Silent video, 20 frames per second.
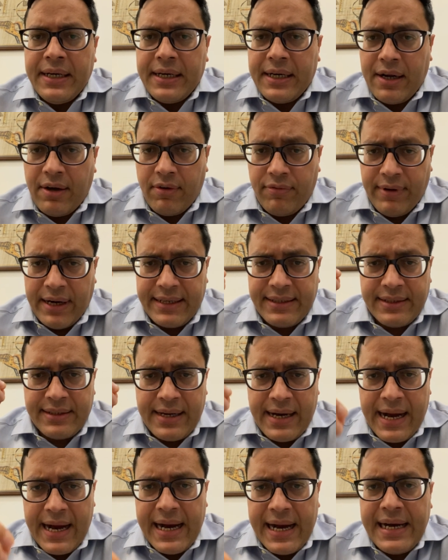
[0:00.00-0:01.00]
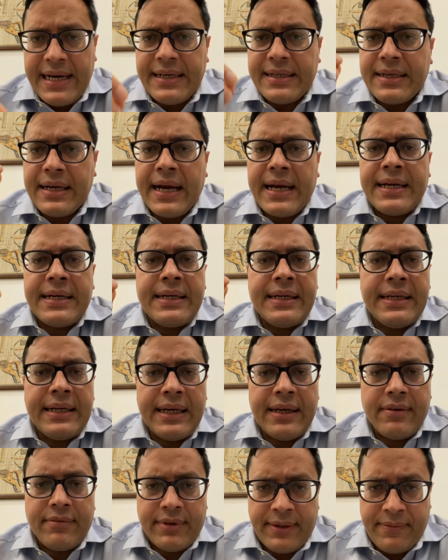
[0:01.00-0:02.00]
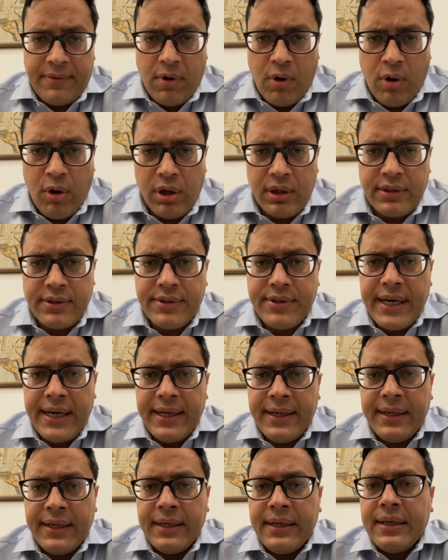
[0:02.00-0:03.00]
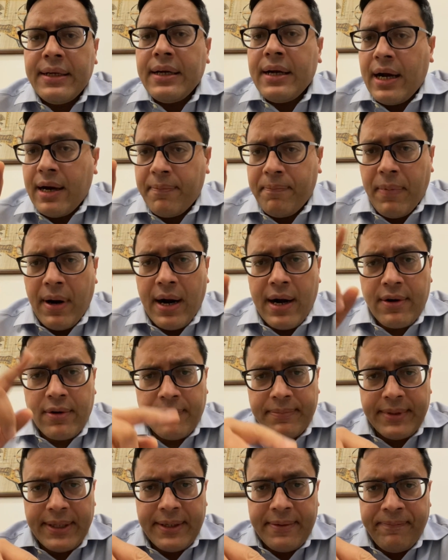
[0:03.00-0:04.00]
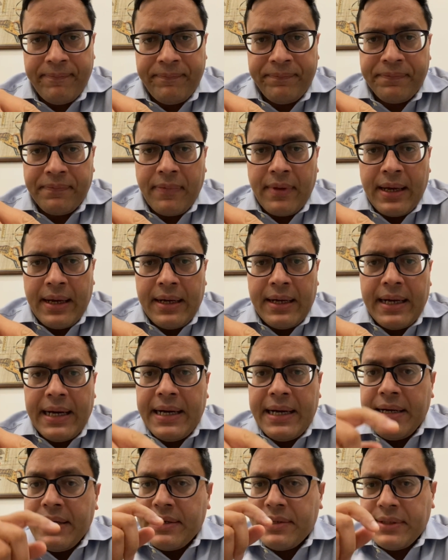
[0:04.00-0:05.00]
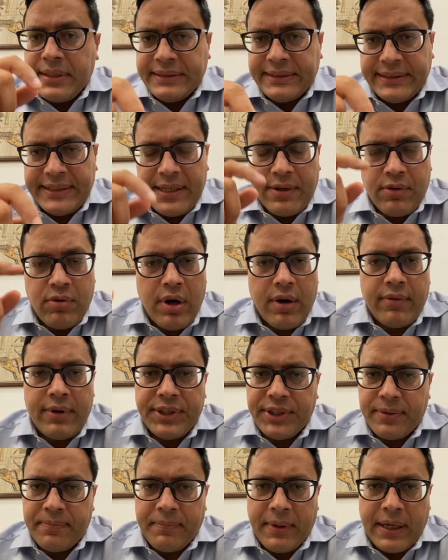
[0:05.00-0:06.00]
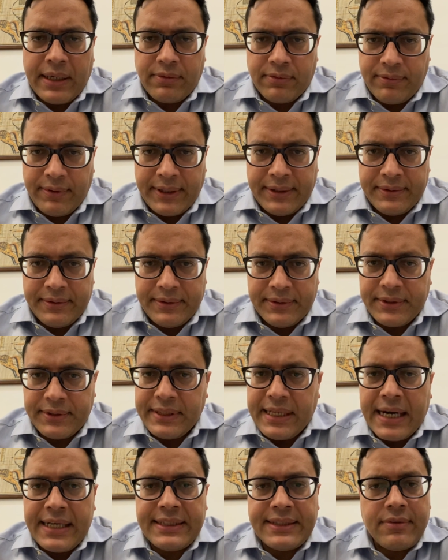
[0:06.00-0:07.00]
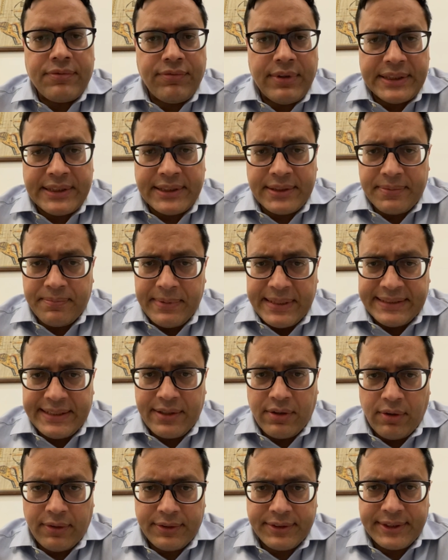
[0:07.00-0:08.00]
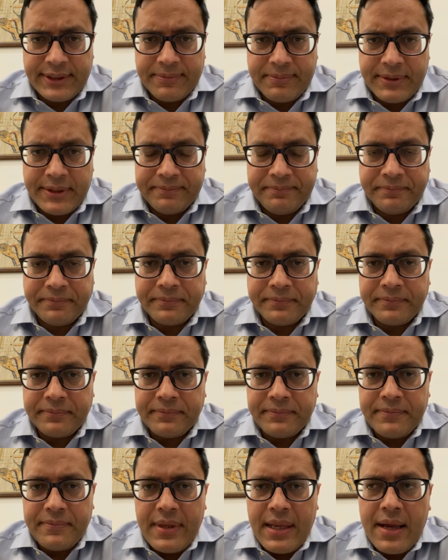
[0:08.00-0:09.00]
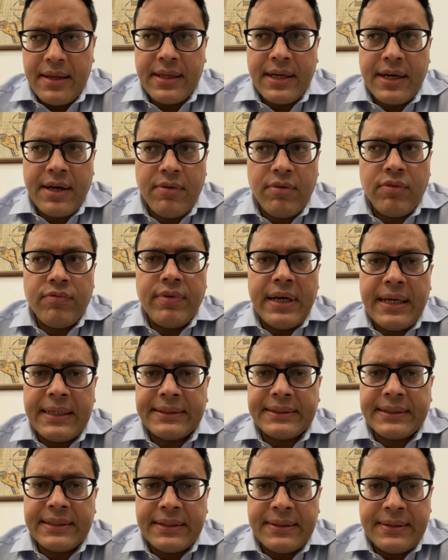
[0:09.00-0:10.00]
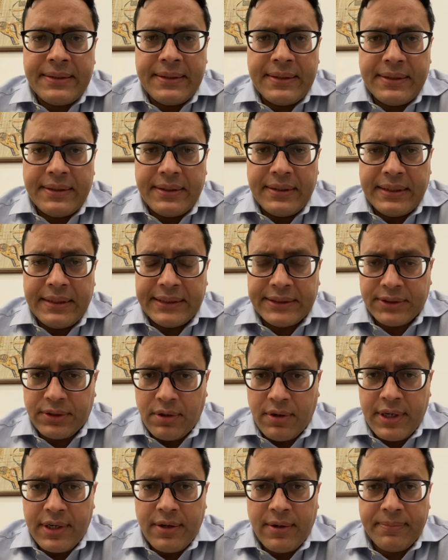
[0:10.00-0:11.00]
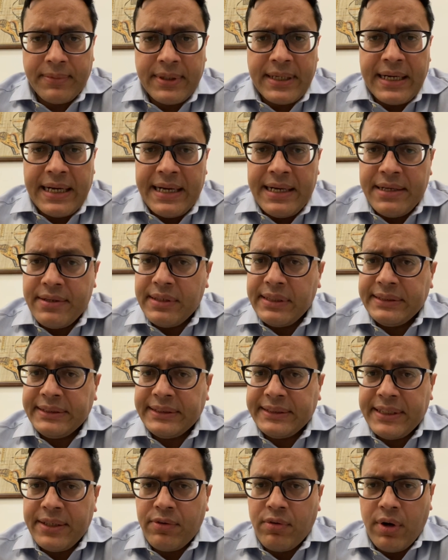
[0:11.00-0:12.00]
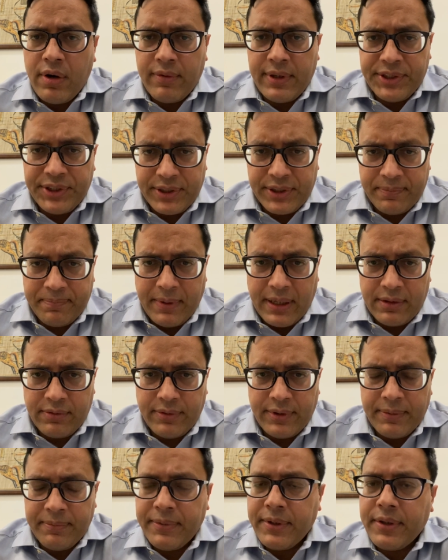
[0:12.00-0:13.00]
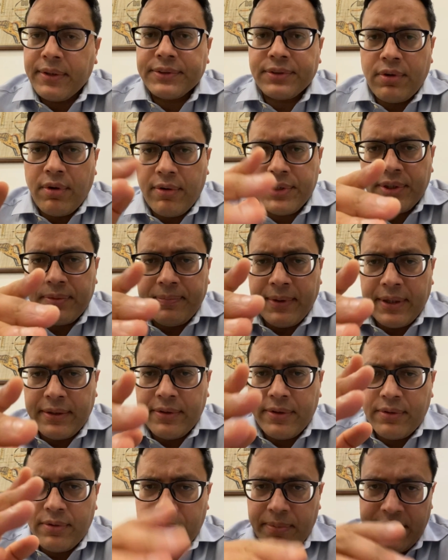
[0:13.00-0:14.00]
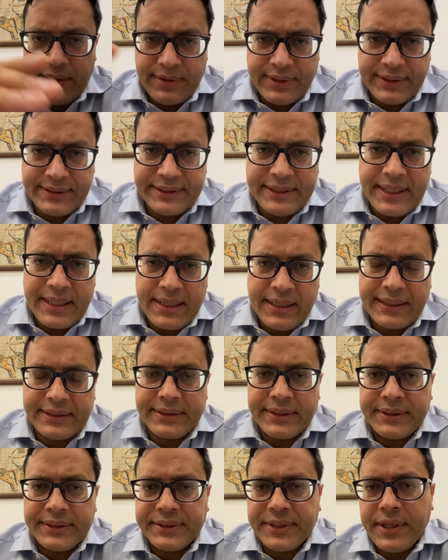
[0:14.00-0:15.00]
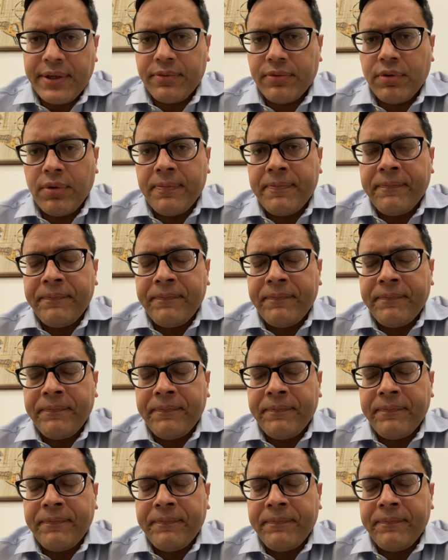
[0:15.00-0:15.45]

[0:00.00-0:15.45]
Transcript: Now factor 8, 9, 11, all three are part of the intrinsic coagulation pathway. So that is the first basic concept, that haemophilia is the disorder of the intrinsic coagulation pathway, because coagulation pathway could be intrinsic and extrinsic, you know.